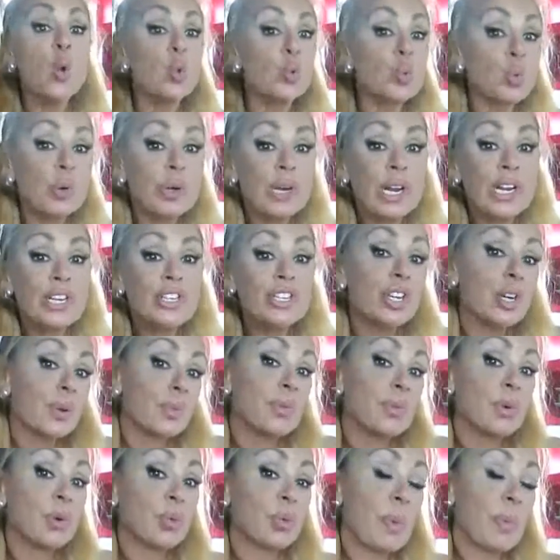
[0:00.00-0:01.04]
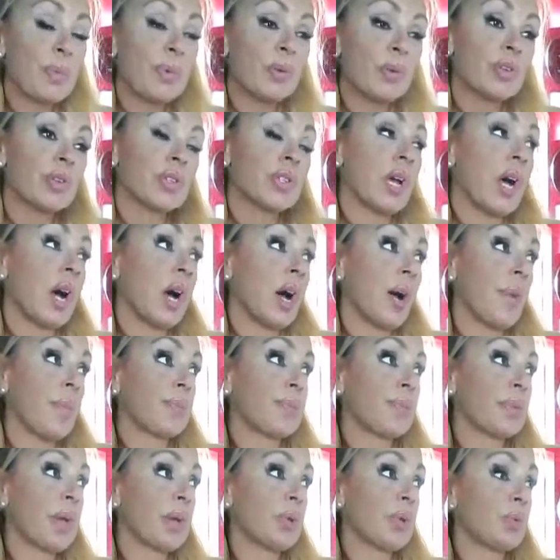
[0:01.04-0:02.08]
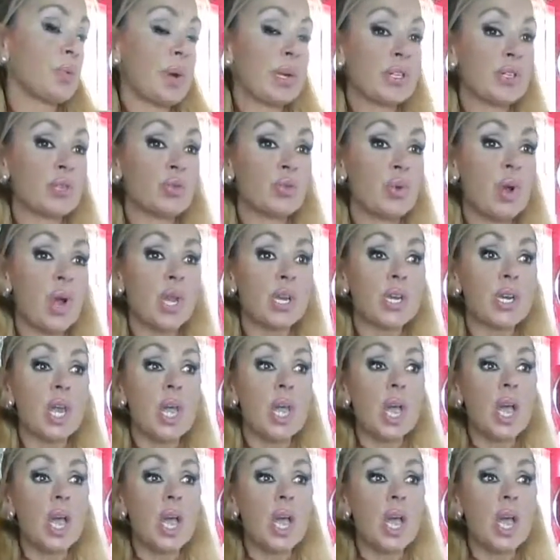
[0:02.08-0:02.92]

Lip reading: When I took him to Ripple's, that restaurant,